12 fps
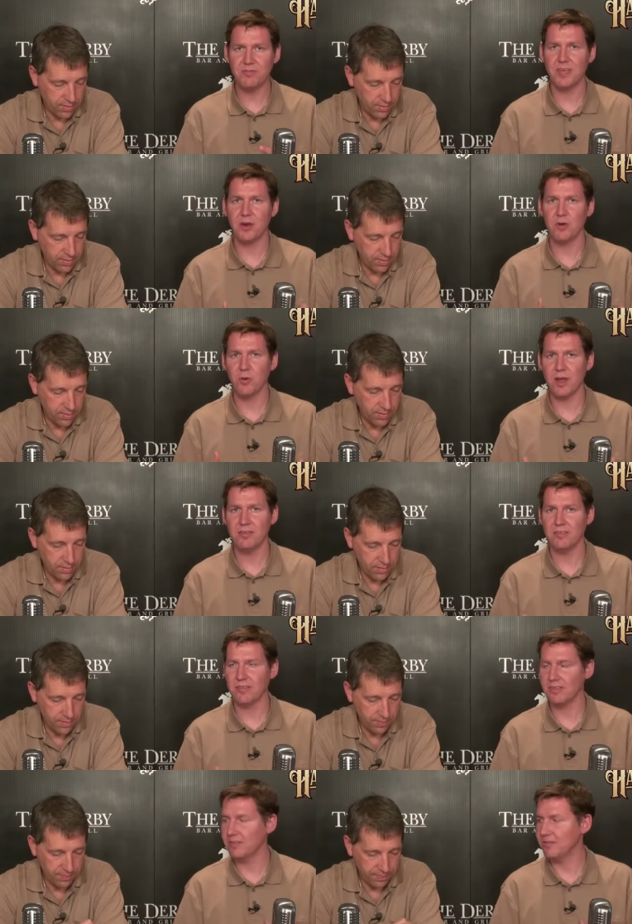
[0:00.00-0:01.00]
Speaker 1: to get a
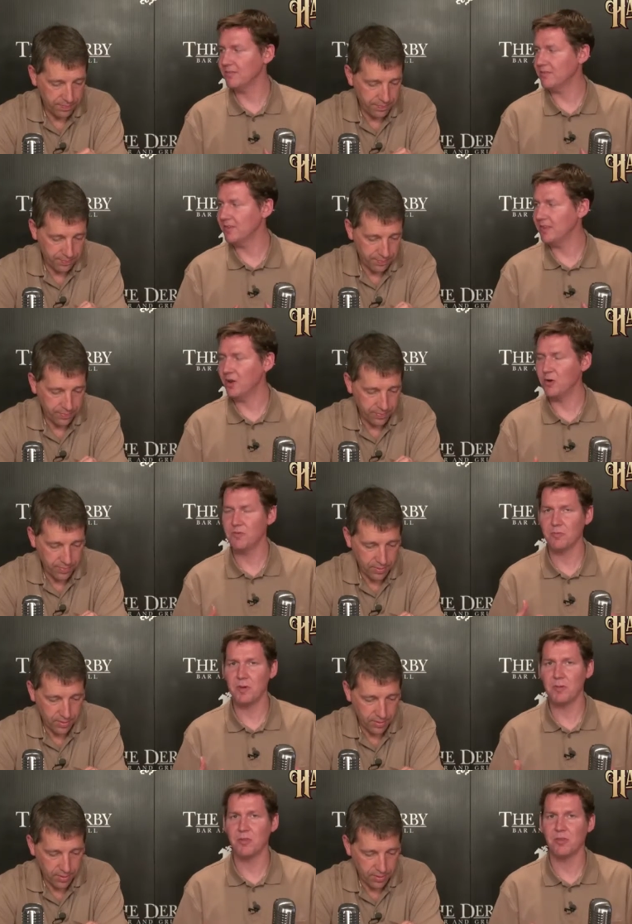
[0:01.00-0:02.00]
race, you know,
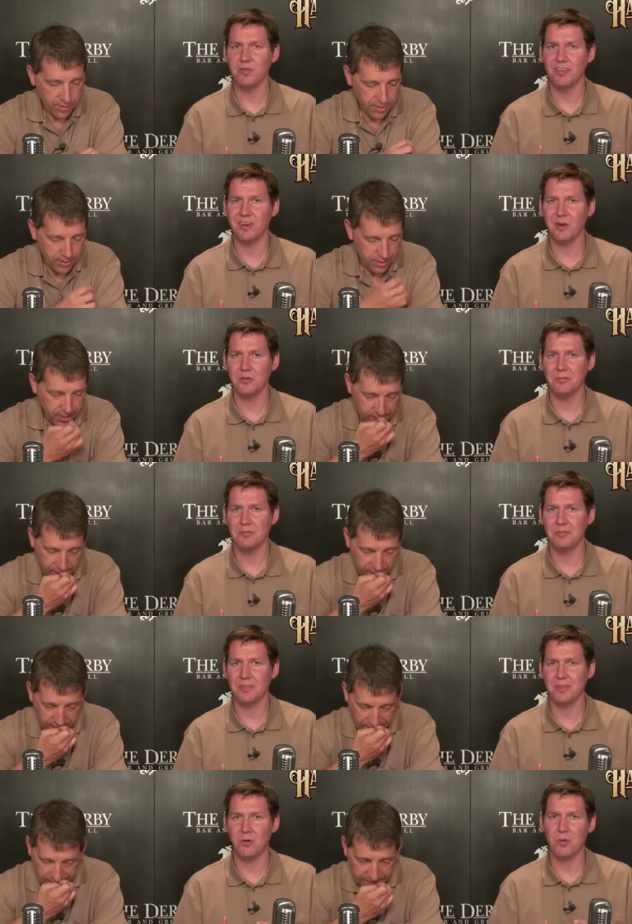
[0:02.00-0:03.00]
for people, you know,
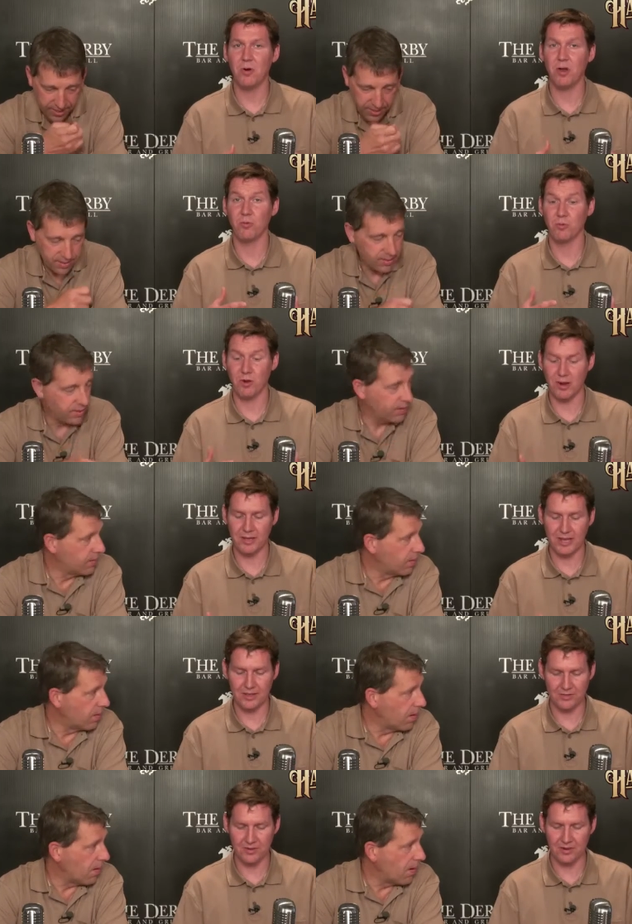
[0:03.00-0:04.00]
don't really want to run
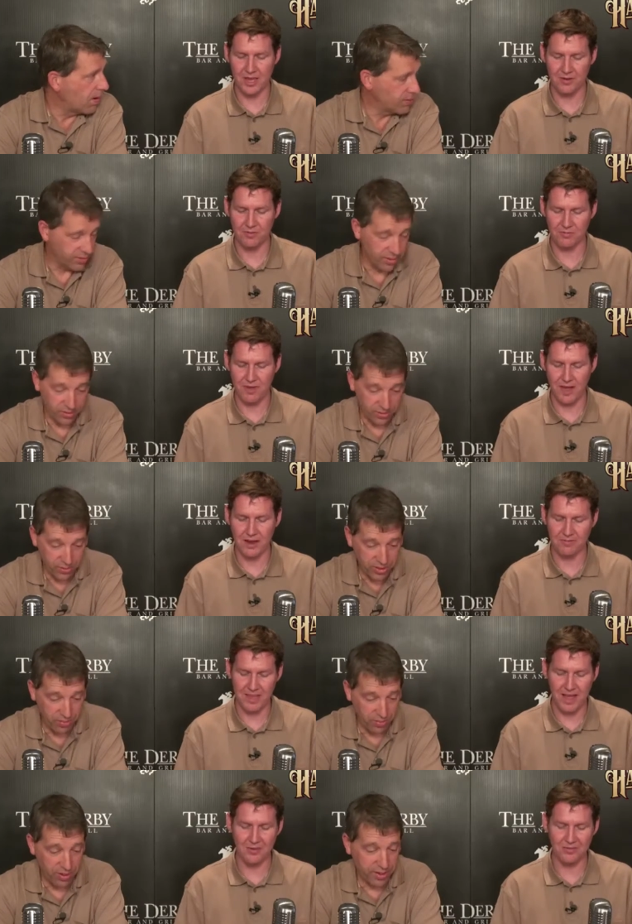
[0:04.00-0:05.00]
against her kind of for no, five.
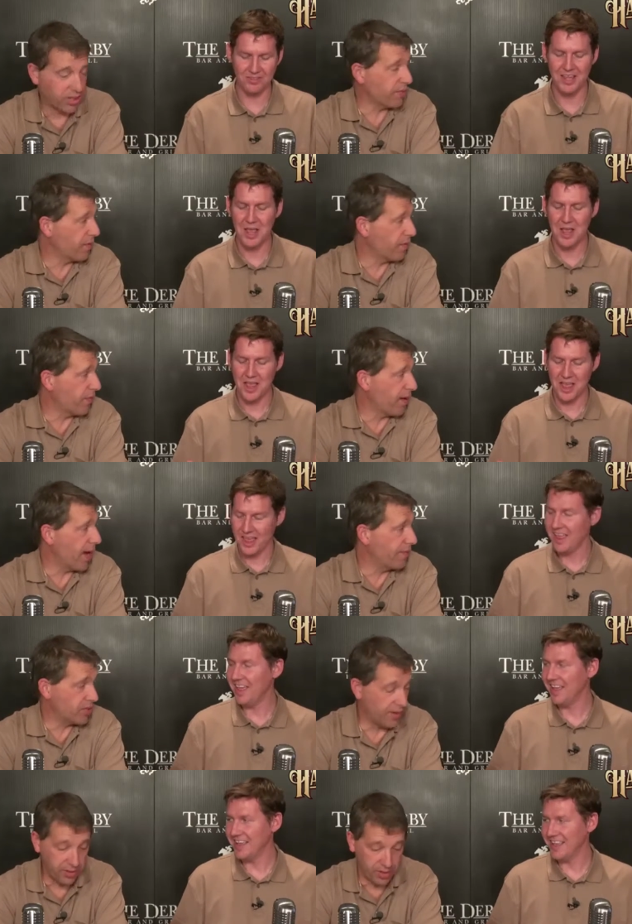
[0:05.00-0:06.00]
going to run against her for
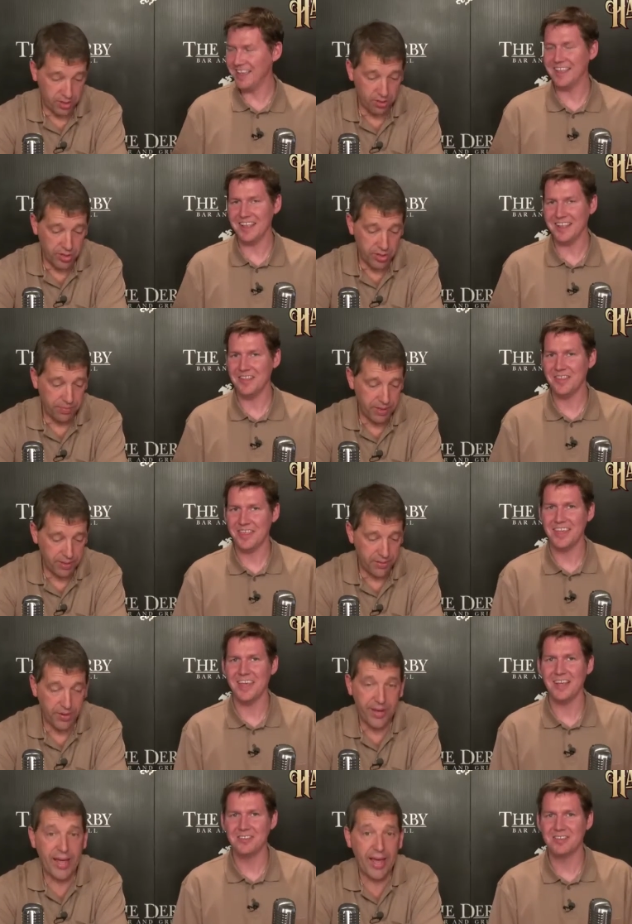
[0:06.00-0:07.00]
five or seven
Speaker 2: because you know she'd be in
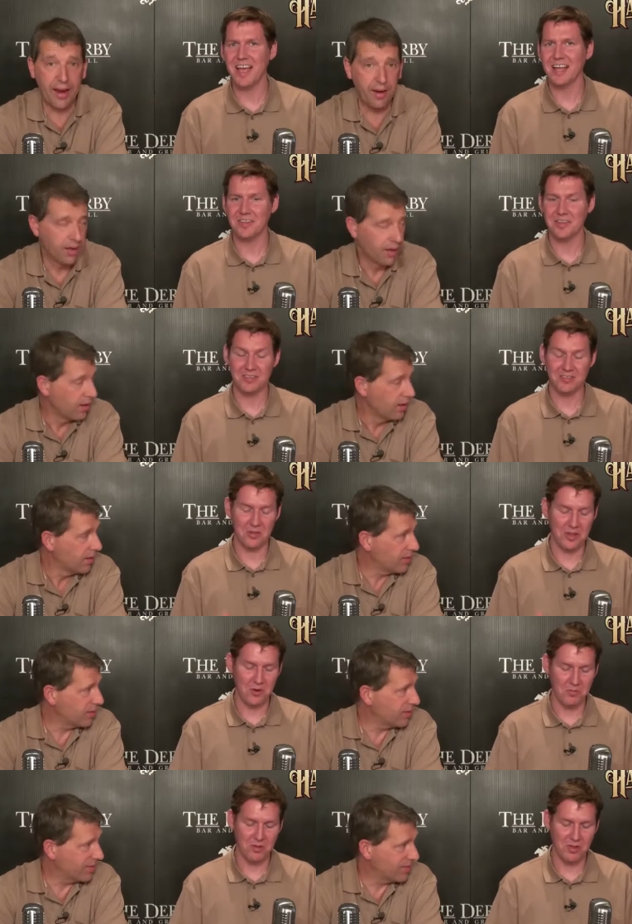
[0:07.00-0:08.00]
there. Exactly. Again.
Speaker 1: So they
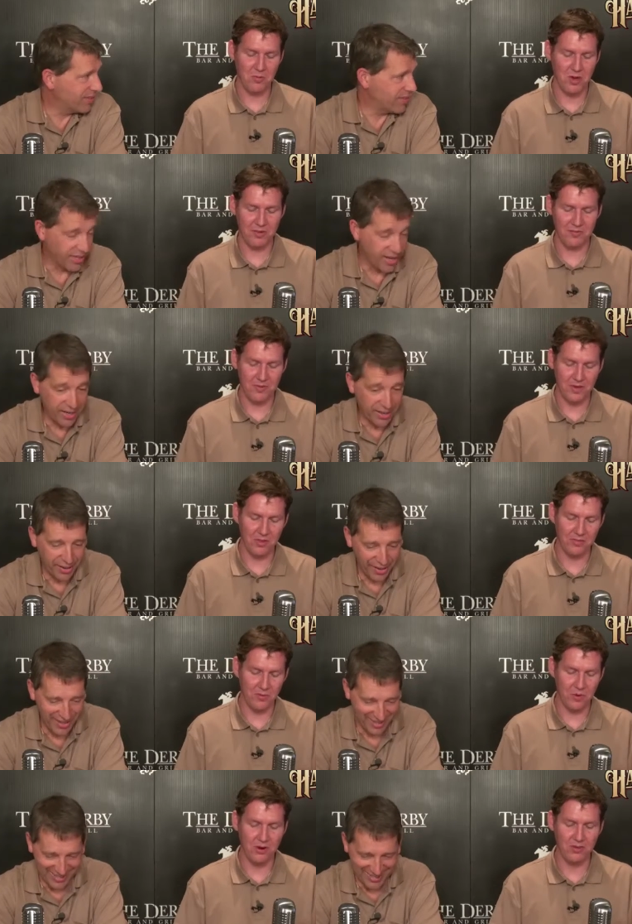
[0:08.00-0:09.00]
don't really want to fill
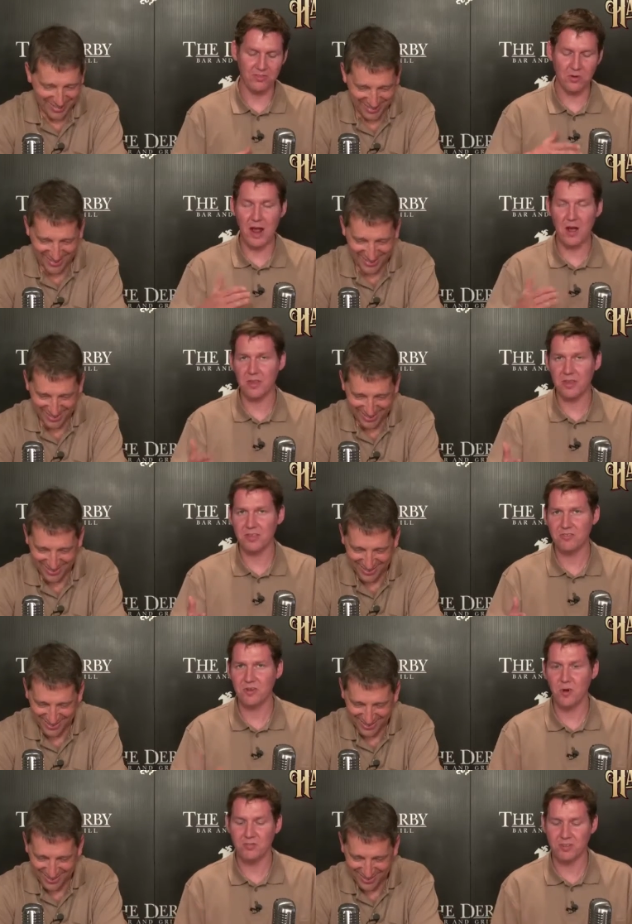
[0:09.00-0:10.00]
it for her. So now they,
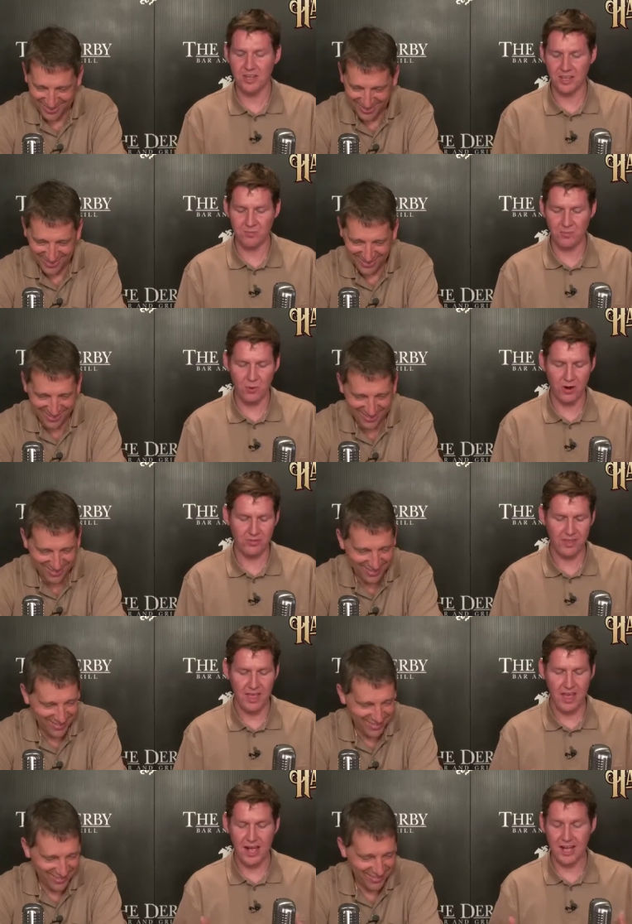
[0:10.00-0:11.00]
she goes in against
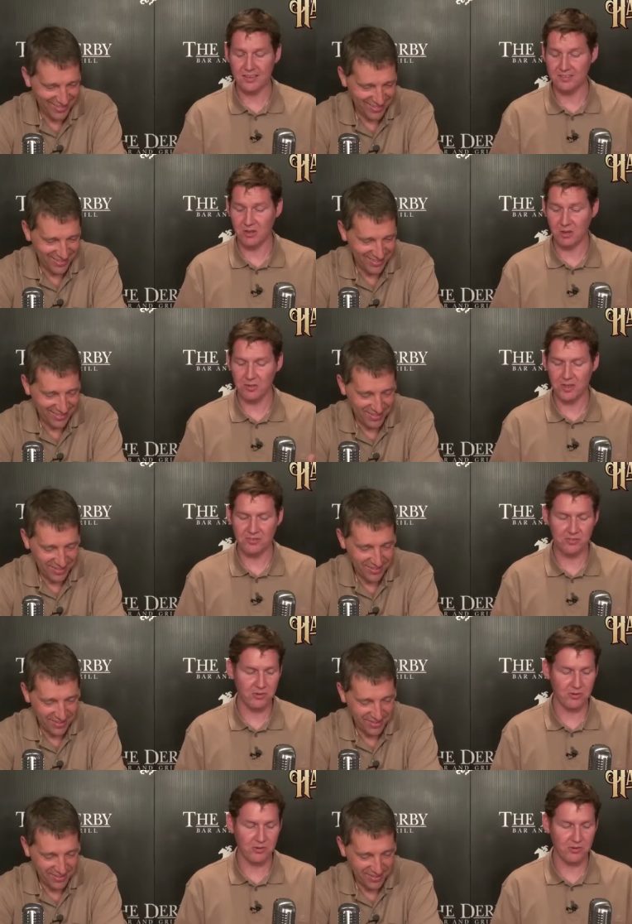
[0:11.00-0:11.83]
boys. I still think she's